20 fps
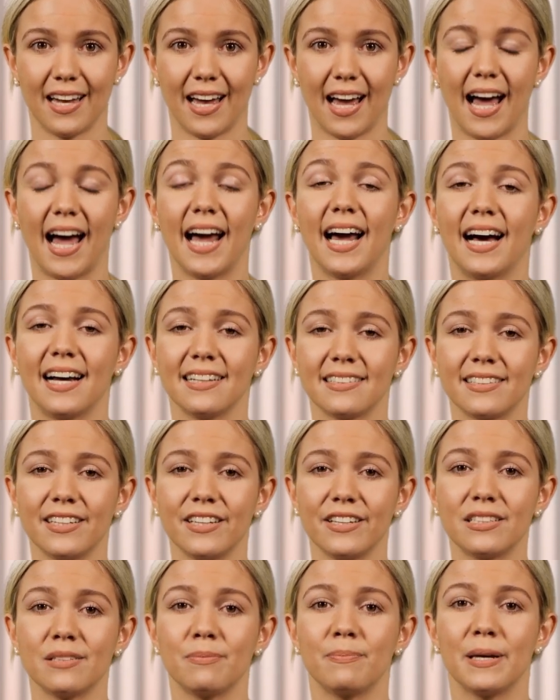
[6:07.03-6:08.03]
I ask
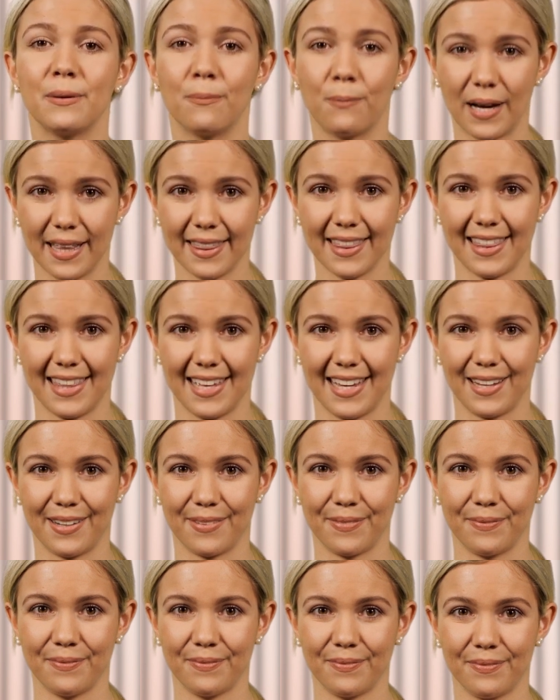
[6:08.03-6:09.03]
you to be one thing:
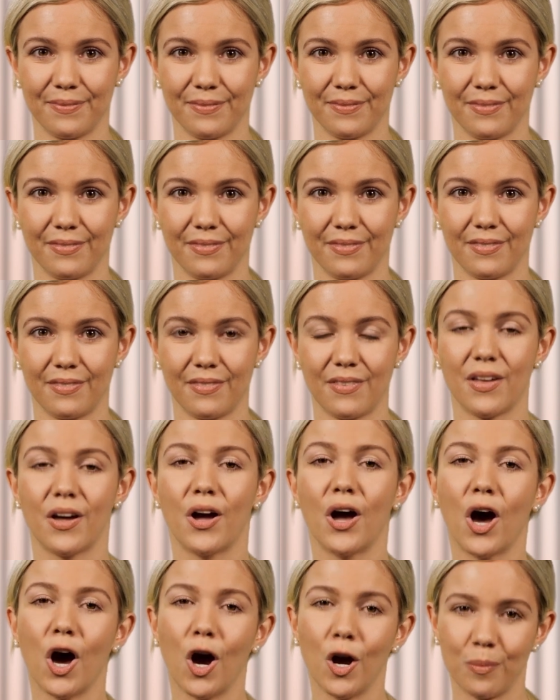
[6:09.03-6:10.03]

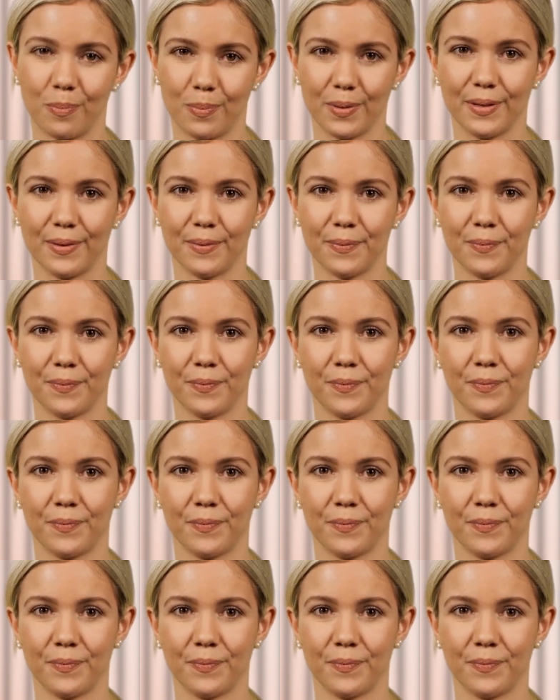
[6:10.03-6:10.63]
open.